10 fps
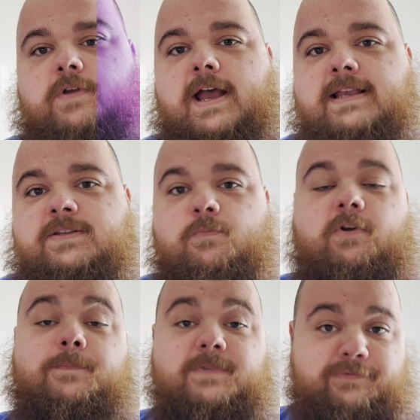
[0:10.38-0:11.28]
guys?
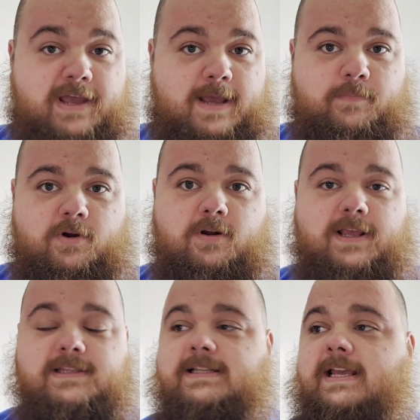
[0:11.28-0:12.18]
Welcome to Fatberg,
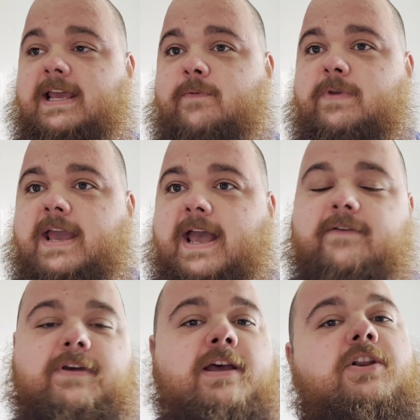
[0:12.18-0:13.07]
and today we
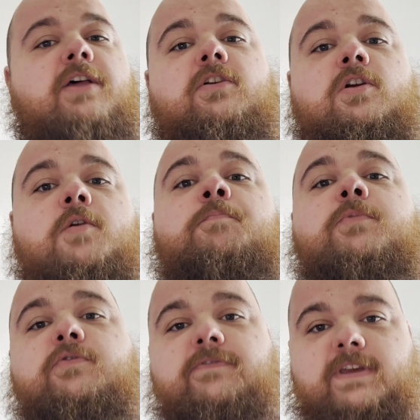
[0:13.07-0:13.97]
have another
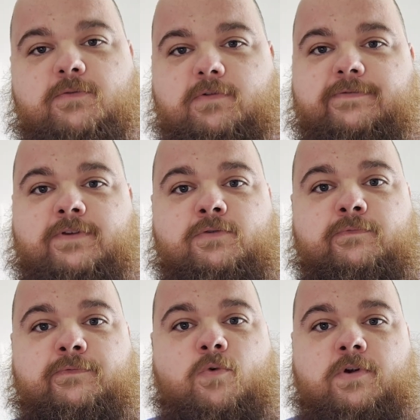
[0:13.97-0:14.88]
movie review
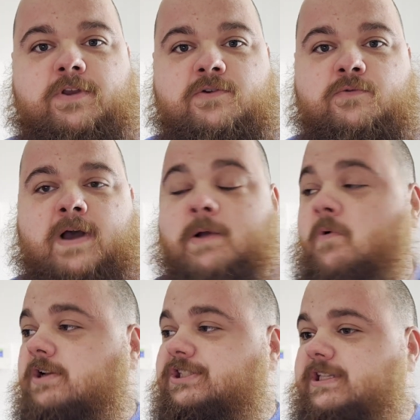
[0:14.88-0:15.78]
for you. I
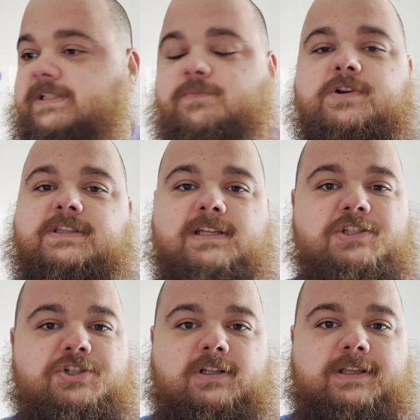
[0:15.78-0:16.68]
watched this one
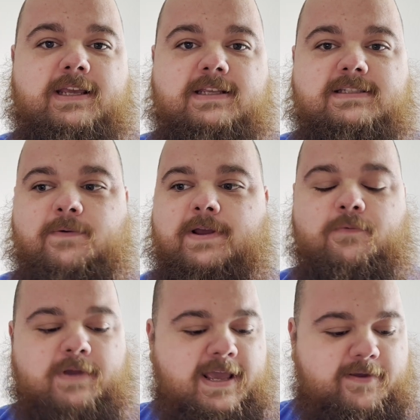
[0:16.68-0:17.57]
digitally, so I
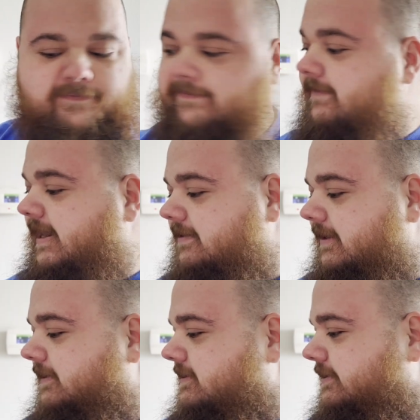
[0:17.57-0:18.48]
don't have
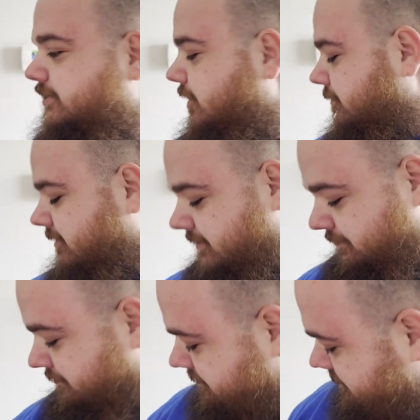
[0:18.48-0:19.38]
anything to show
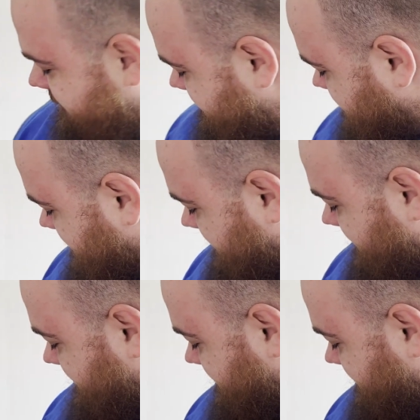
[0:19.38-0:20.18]
you. I